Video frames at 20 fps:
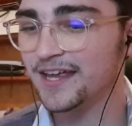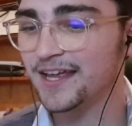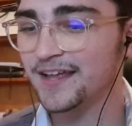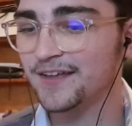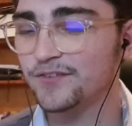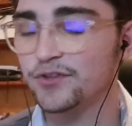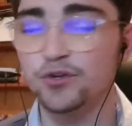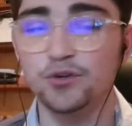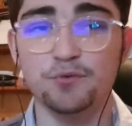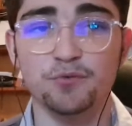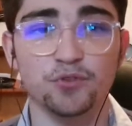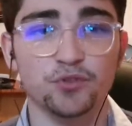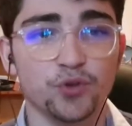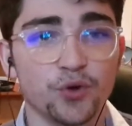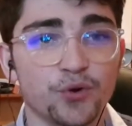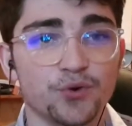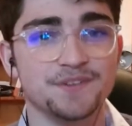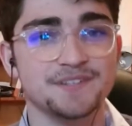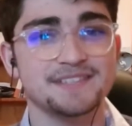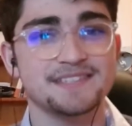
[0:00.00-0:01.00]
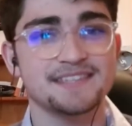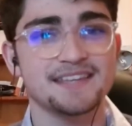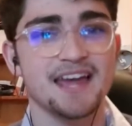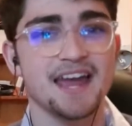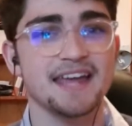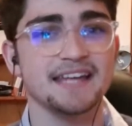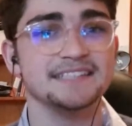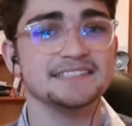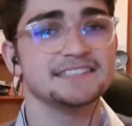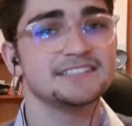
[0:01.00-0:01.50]
You lose
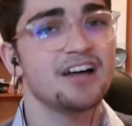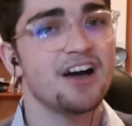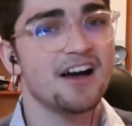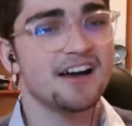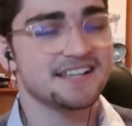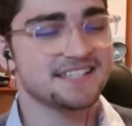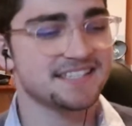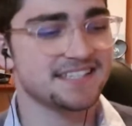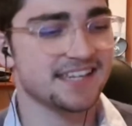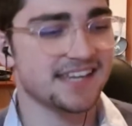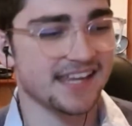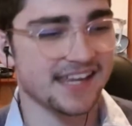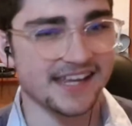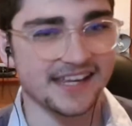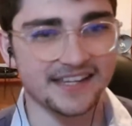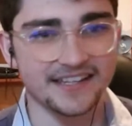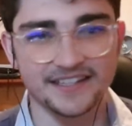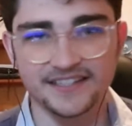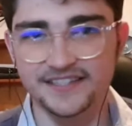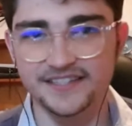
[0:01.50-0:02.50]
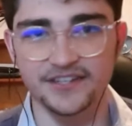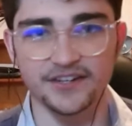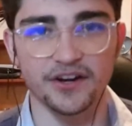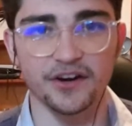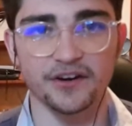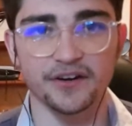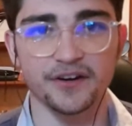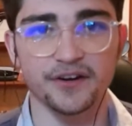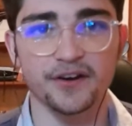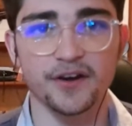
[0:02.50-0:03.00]
a last hit
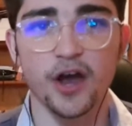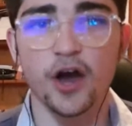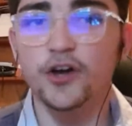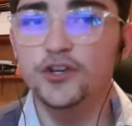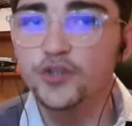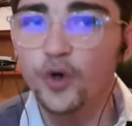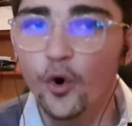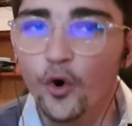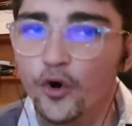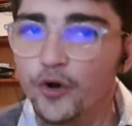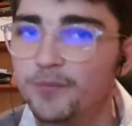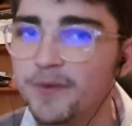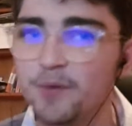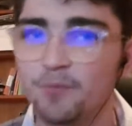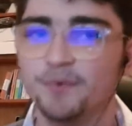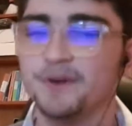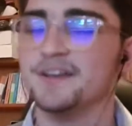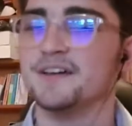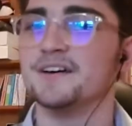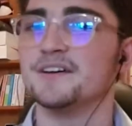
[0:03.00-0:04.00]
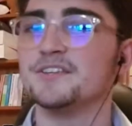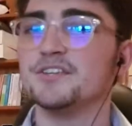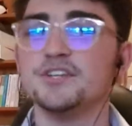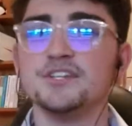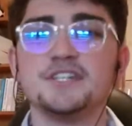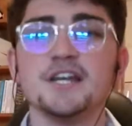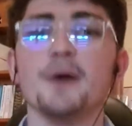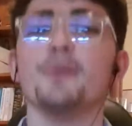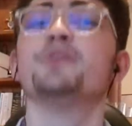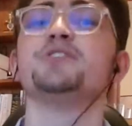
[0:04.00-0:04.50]
scenario, a tournament winner. You
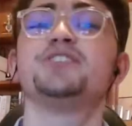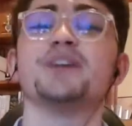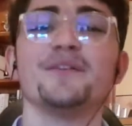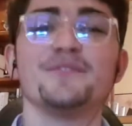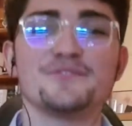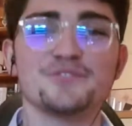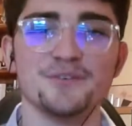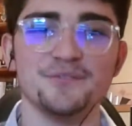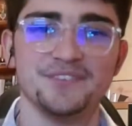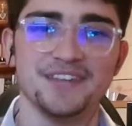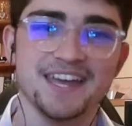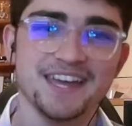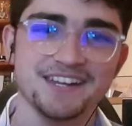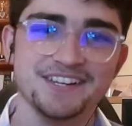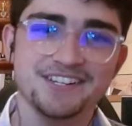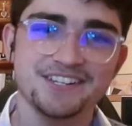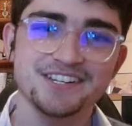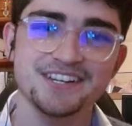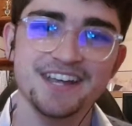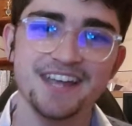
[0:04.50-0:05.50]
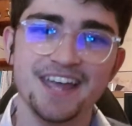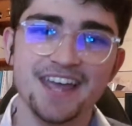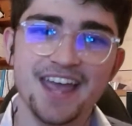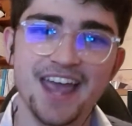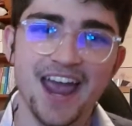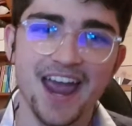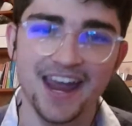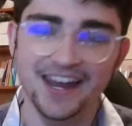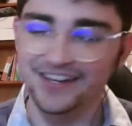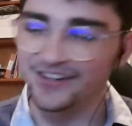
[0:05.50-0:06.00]
double jumped from ledge
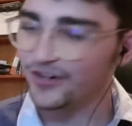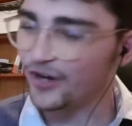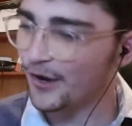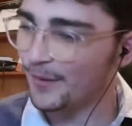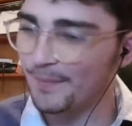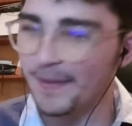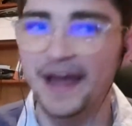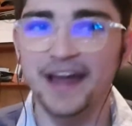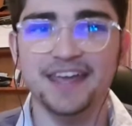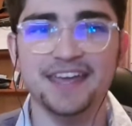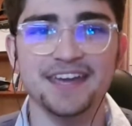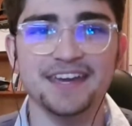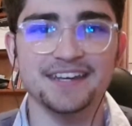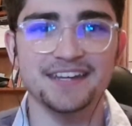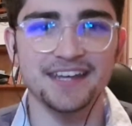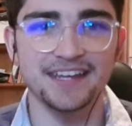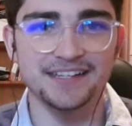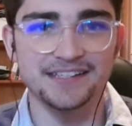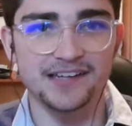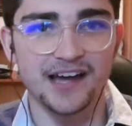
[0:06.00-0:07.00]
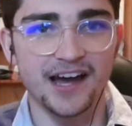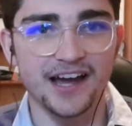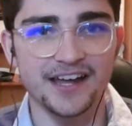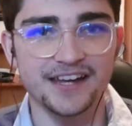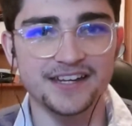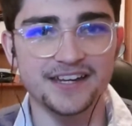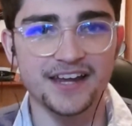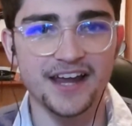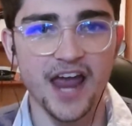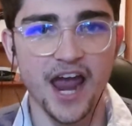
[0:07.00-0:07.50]
and you got back aired and died.
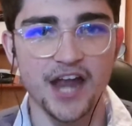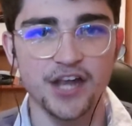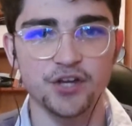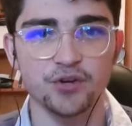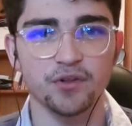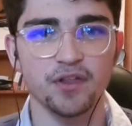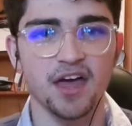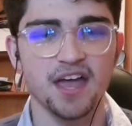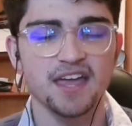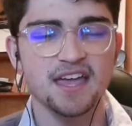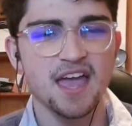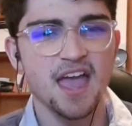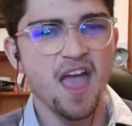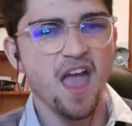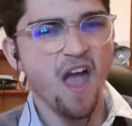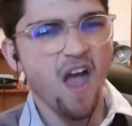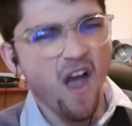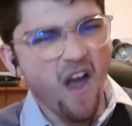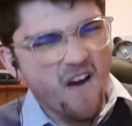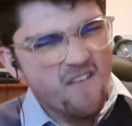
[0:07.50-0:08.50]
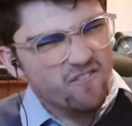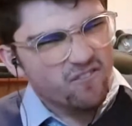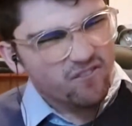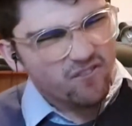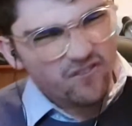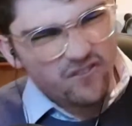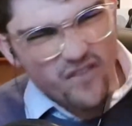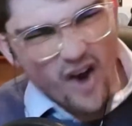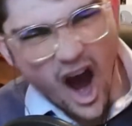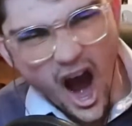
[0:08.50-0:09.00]
And you're like,
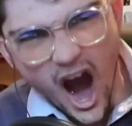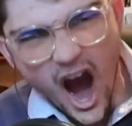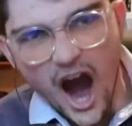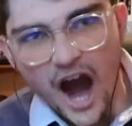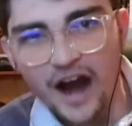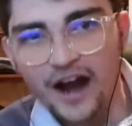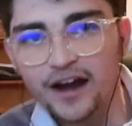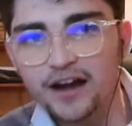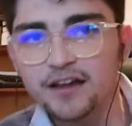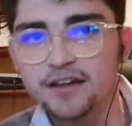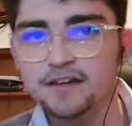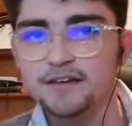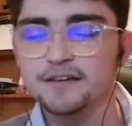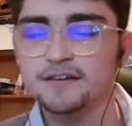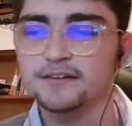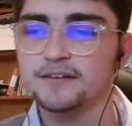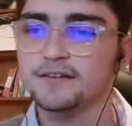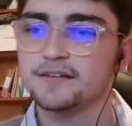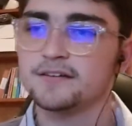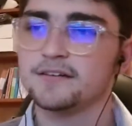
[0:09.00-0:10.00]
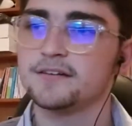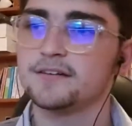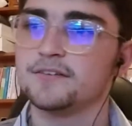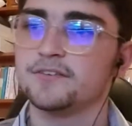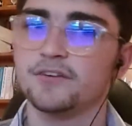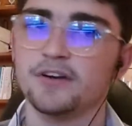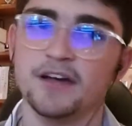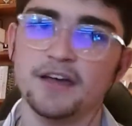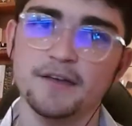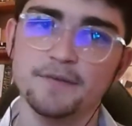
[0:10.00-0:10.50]
fuck,
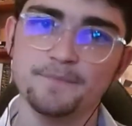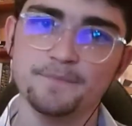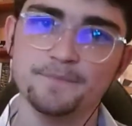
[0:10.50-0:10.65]
right?